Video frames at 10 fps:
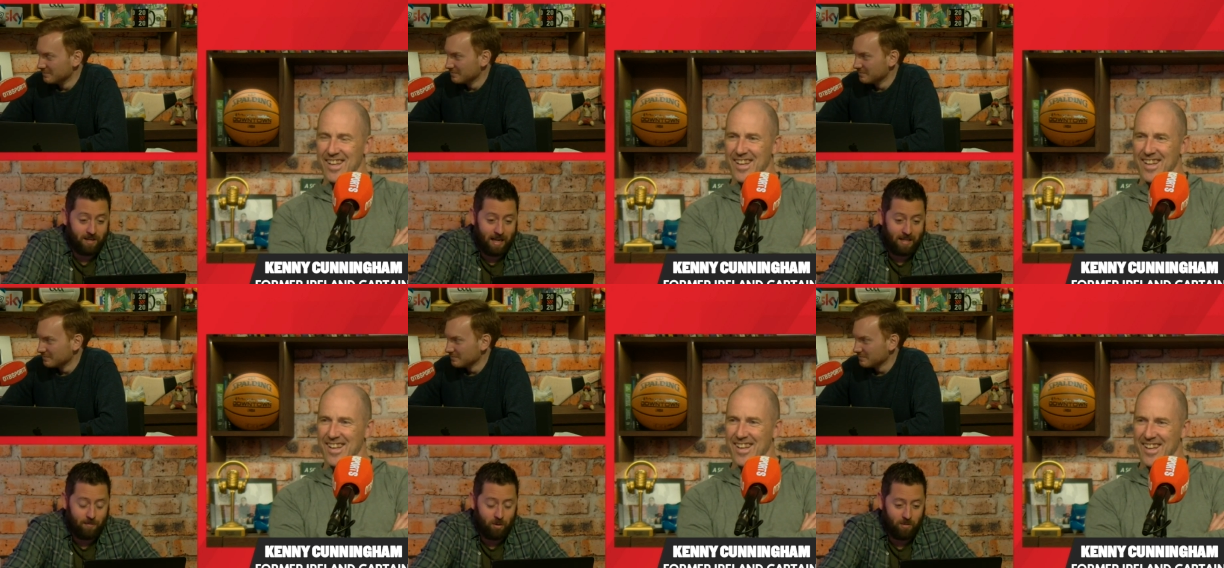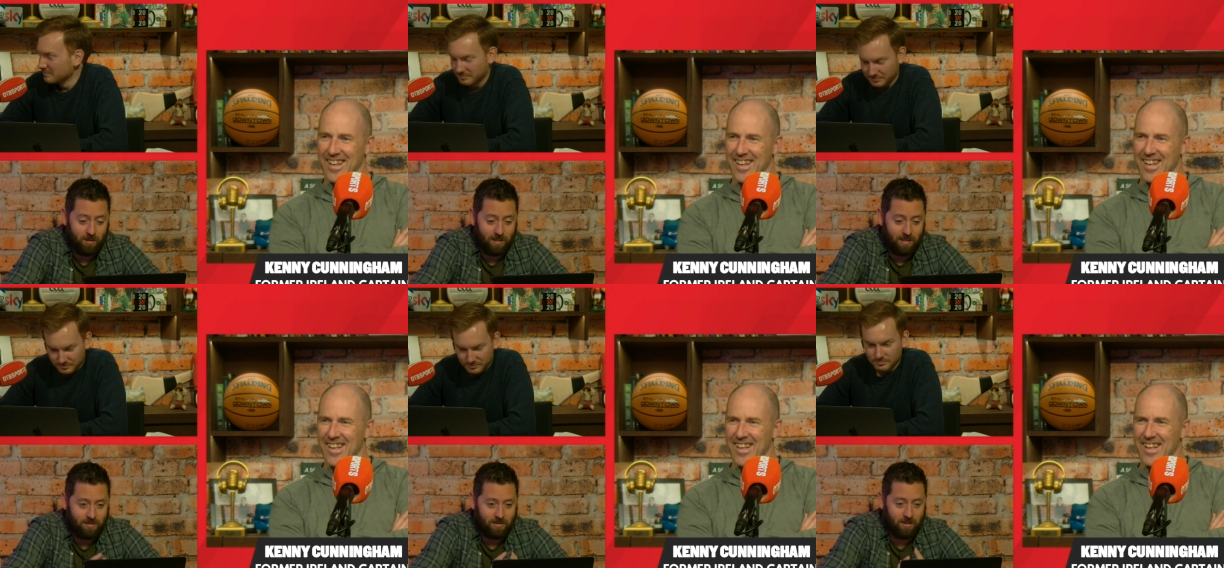Speaker 1: and at the moment uh,
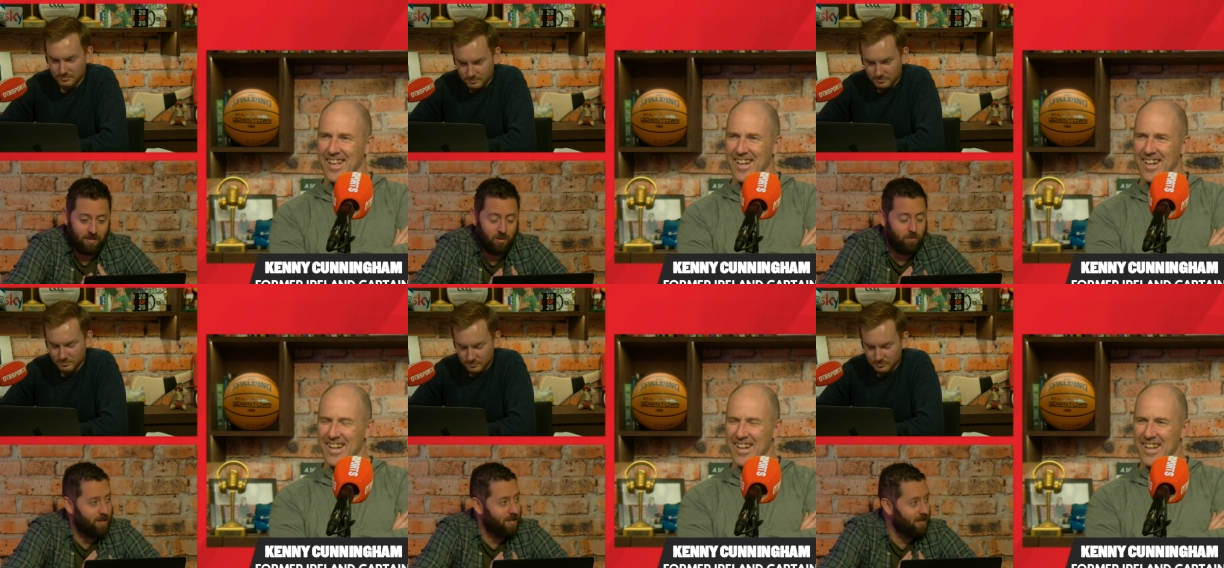there's not too many